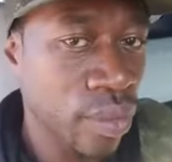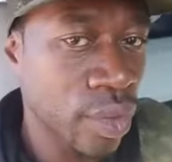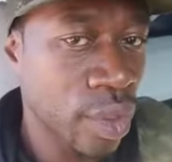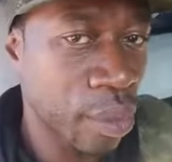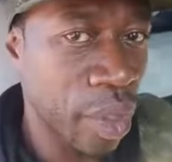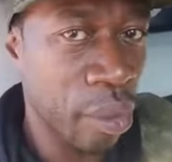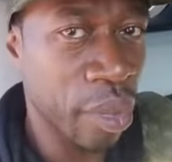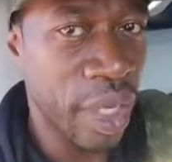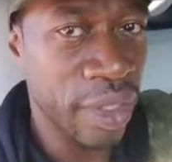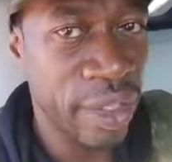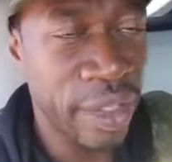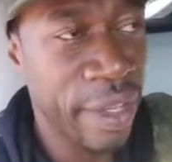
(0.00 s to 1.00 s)
It's been a
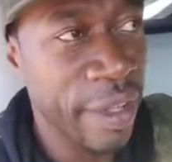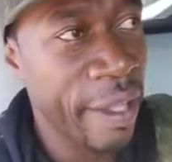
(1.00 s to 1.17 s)
blessing.